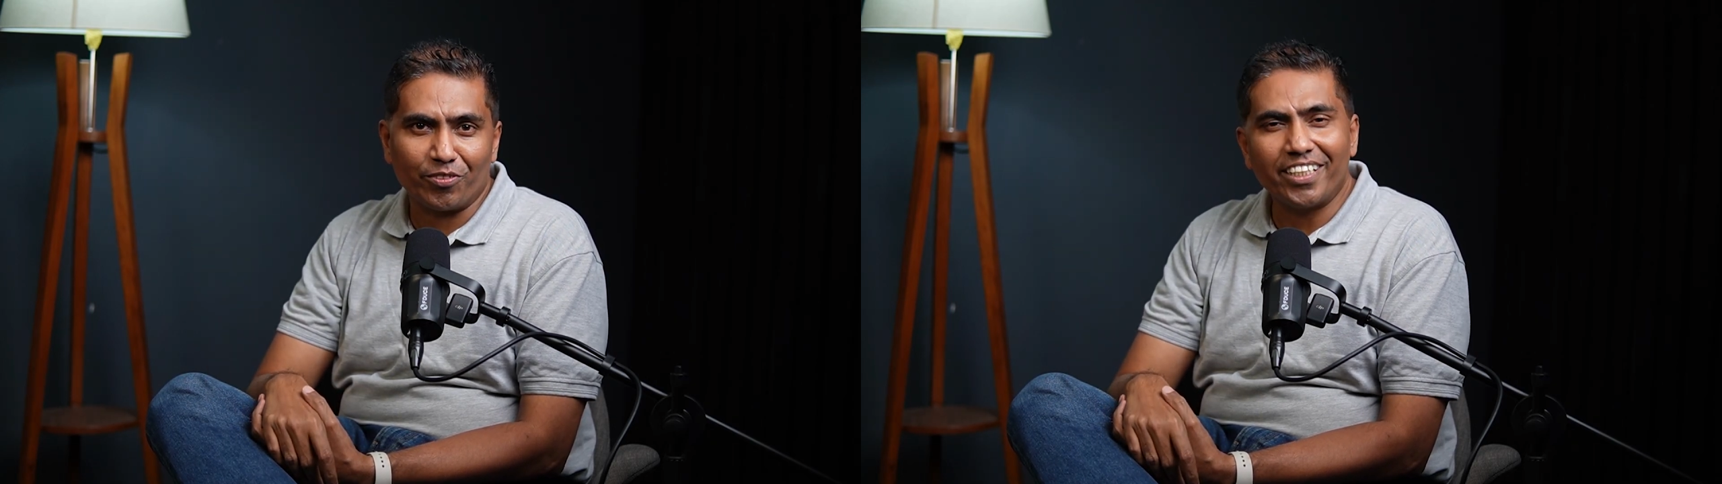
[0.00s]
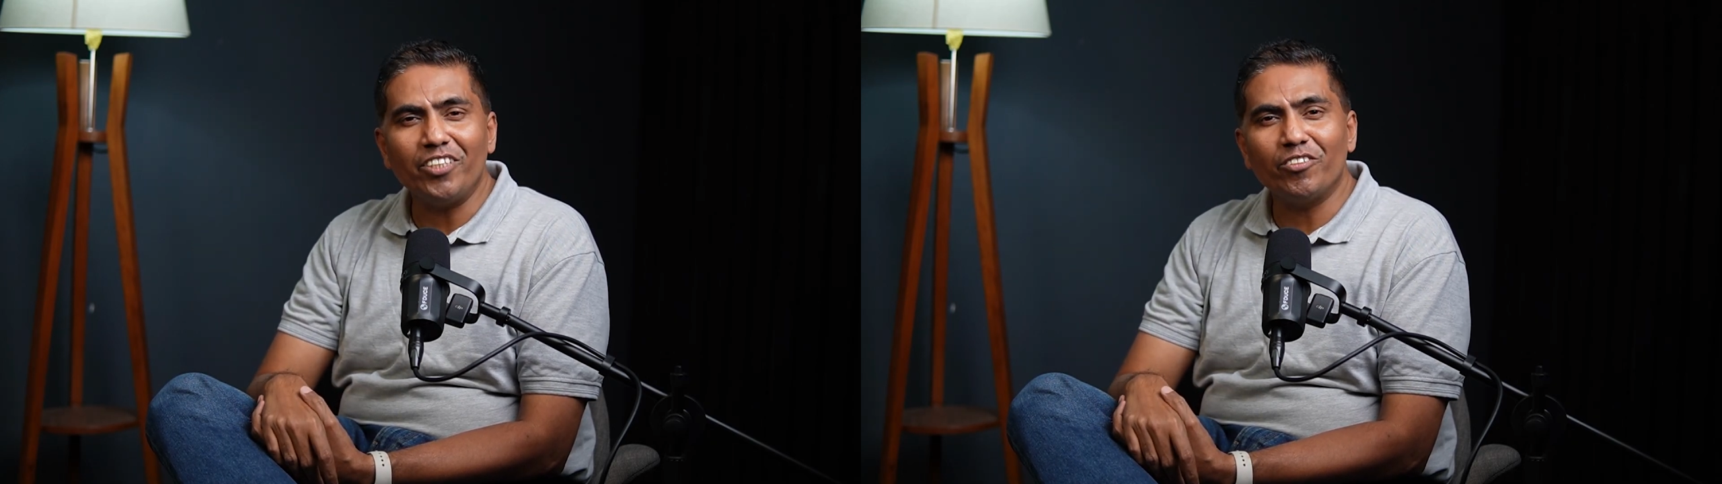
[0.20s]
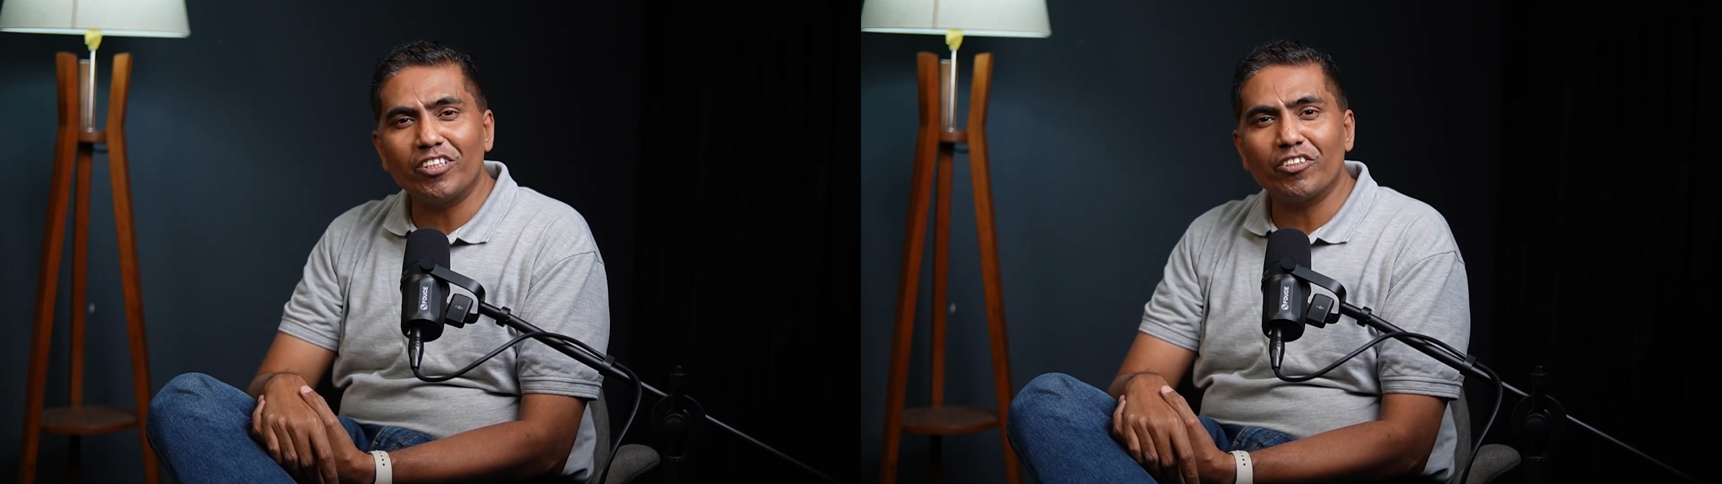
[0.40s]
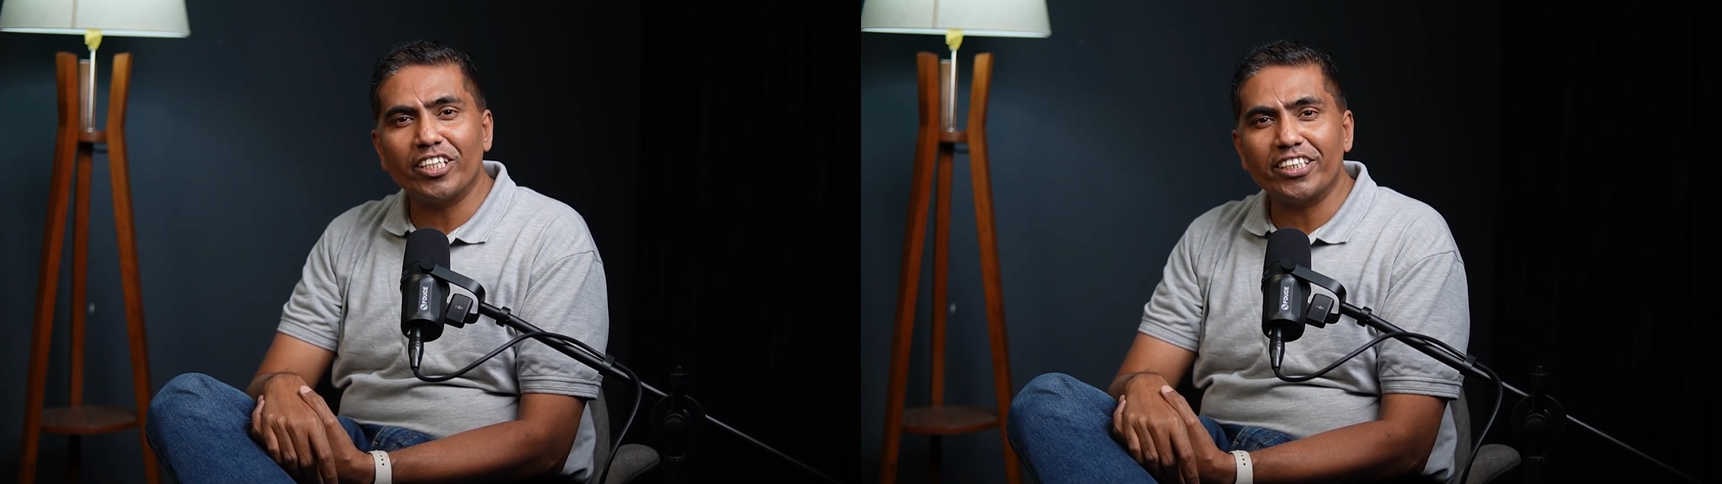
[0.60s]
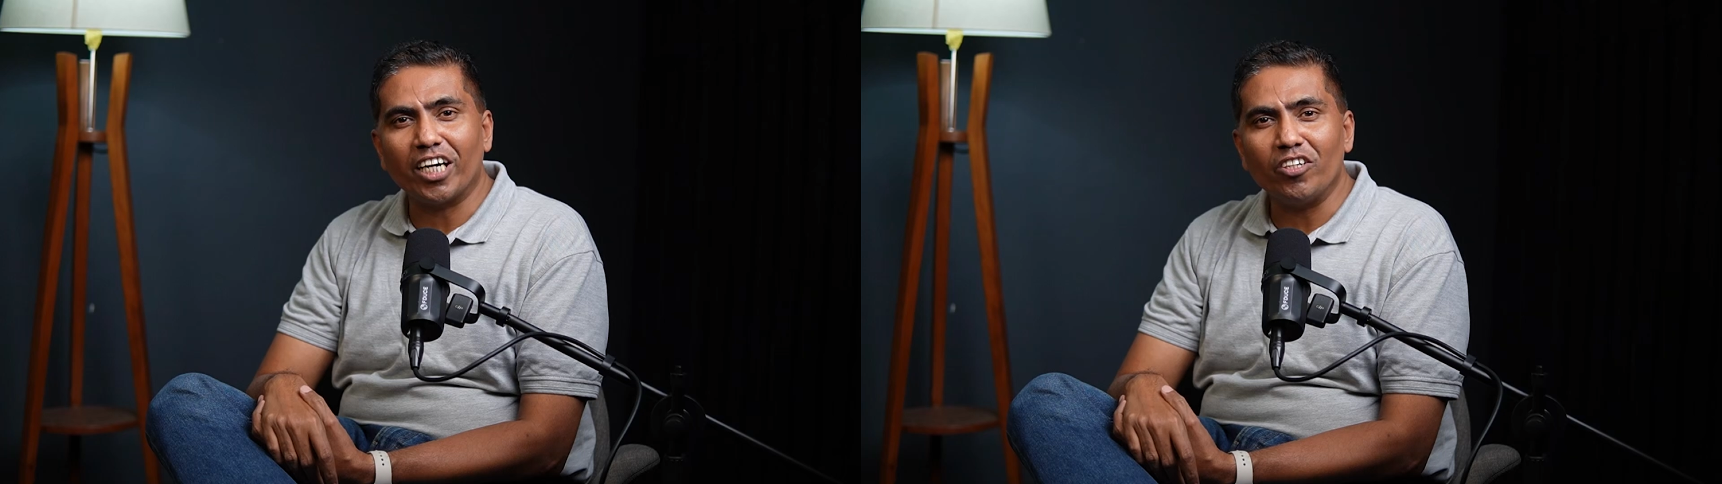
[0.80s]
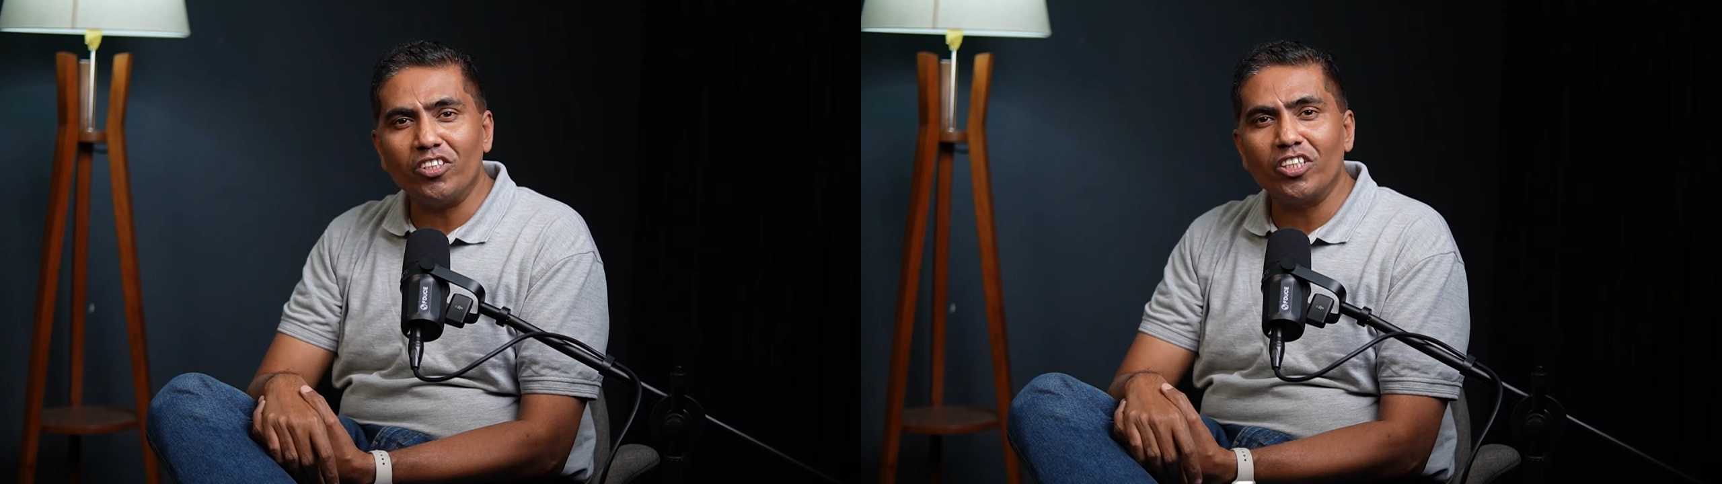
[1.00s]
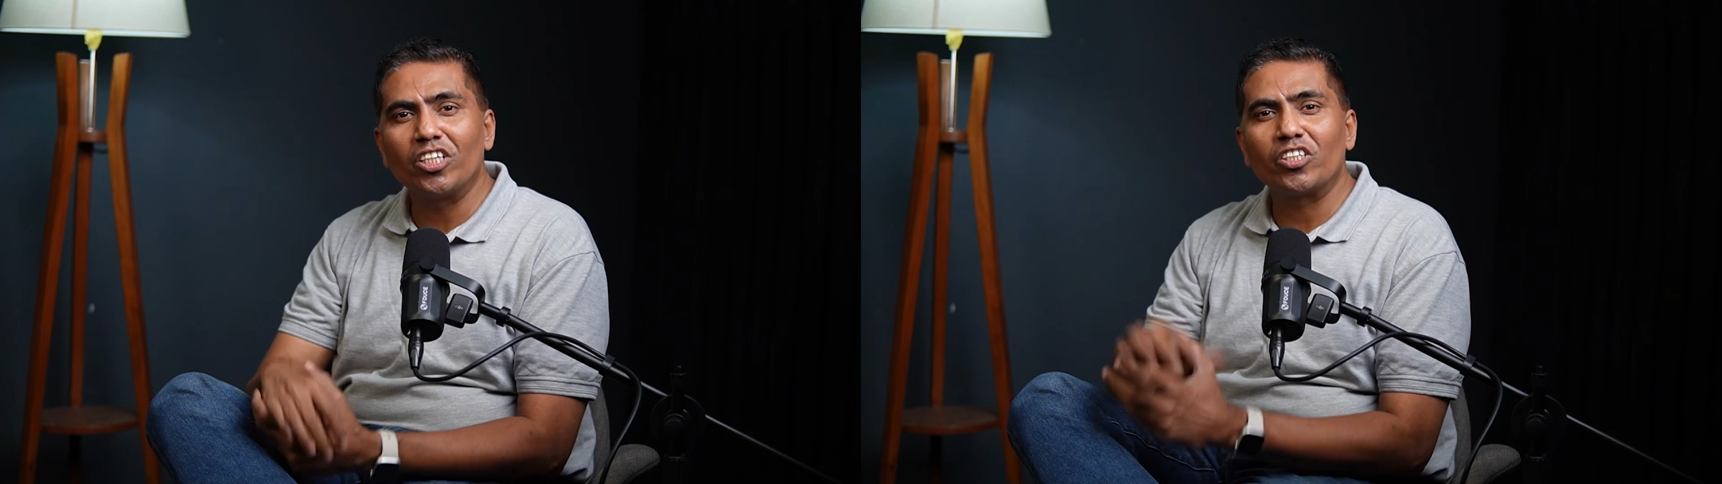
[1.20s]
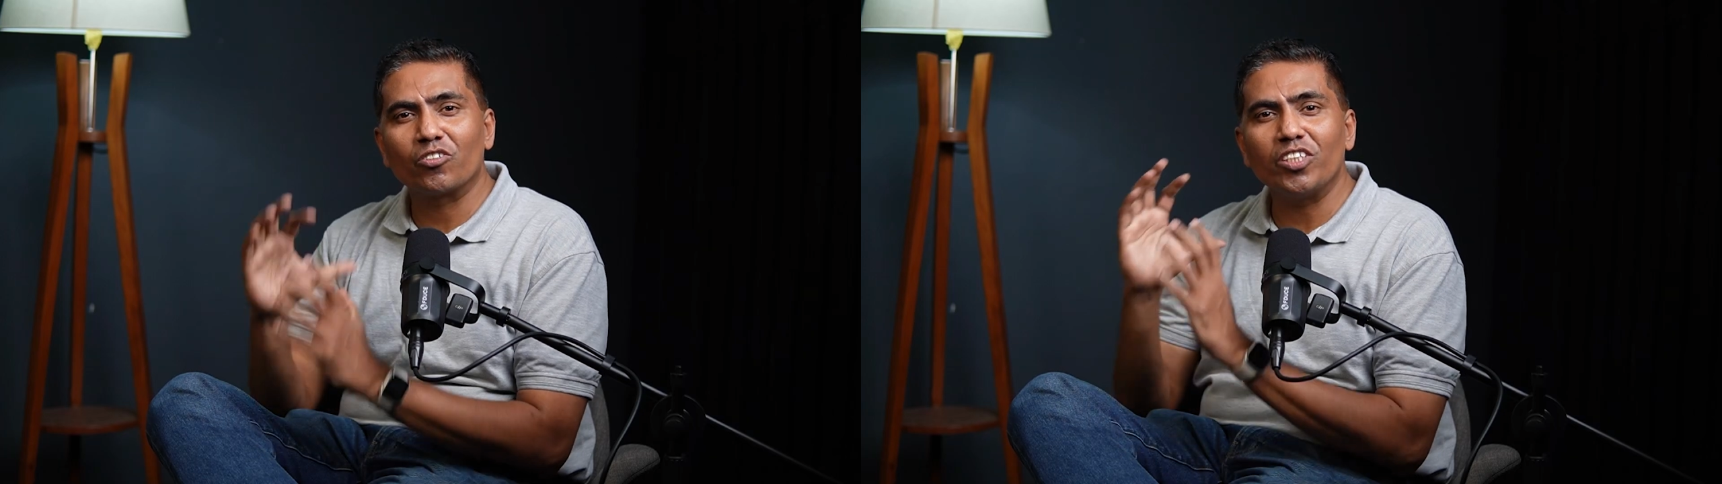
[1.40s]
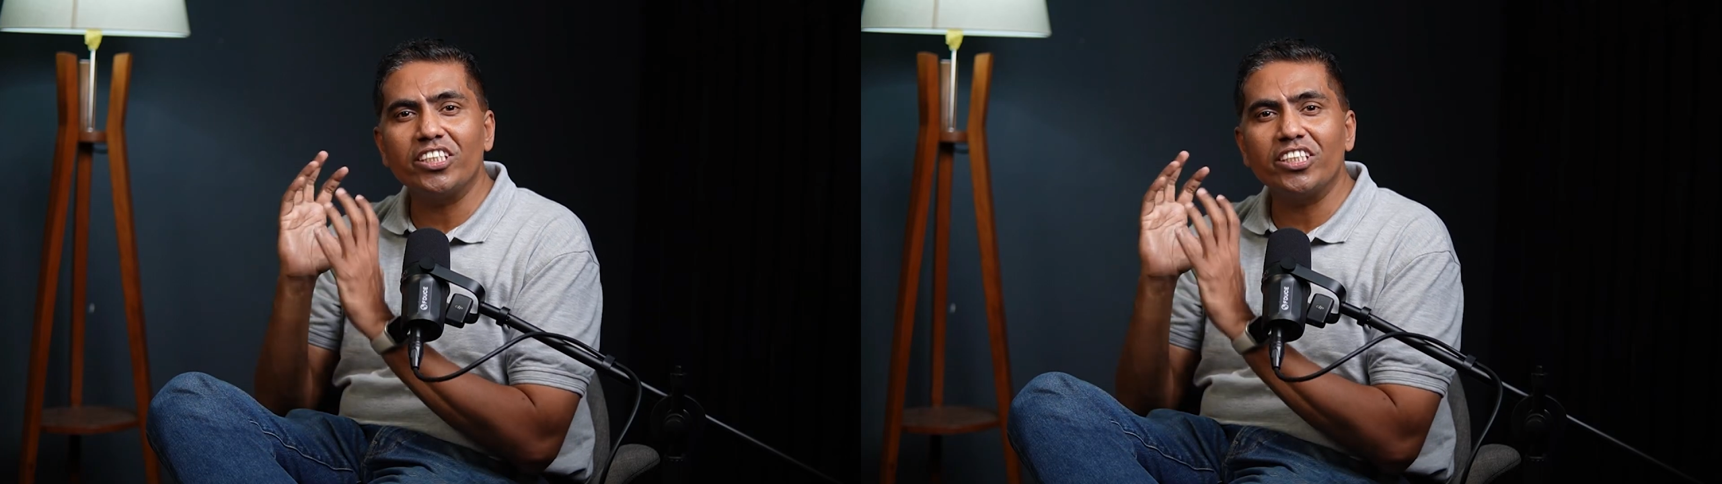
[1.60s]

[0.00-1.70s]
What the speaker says: Then you need to reach out to the